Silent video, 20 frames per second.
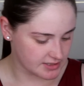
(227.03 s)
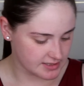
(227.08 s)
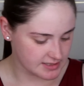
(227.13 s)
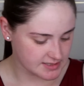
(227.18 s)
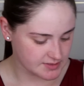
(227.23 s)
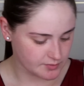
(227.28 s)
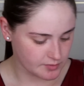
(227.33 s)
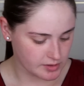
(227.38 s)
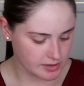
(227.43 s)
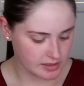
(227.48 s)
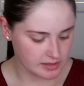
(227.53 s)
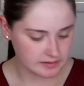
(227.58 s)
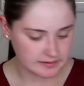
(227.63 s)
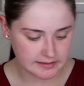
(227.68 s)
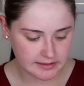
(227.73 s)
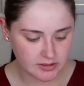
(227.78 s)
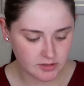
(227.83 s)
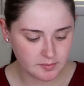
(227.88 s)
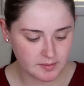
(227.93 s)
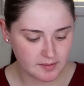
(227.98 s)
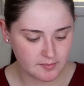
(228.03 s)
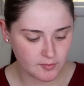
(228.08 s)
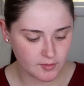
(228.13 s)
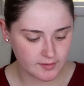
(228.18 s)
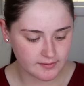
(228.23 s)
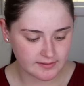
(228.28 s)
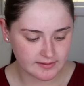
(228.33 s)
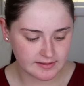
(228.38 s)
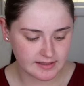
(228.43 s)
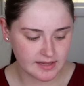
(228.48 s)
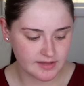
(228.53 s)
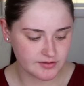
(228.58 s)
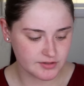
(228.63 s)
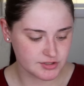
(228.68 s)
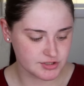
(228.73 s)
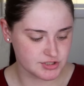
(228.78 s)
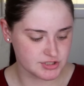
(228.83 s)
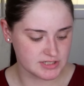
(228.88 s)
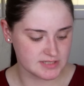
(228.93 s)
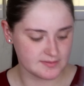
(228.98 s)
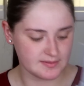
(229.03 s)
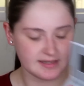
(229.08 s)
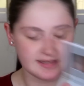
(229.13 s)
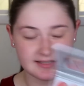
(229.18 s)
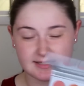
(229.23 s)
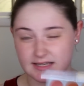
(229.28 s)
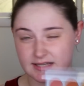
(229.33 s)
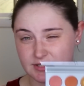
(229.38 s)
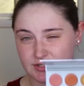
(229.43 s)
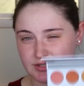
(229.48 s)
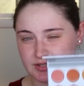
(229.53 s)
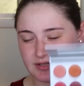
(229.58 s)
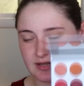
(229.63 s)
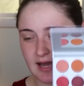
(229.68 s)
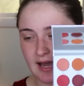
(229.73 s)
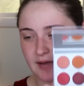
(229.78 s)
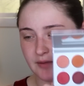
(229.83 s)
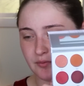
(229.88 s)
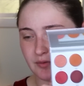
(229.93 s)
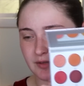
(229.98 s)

this one a little bit more than the others just because I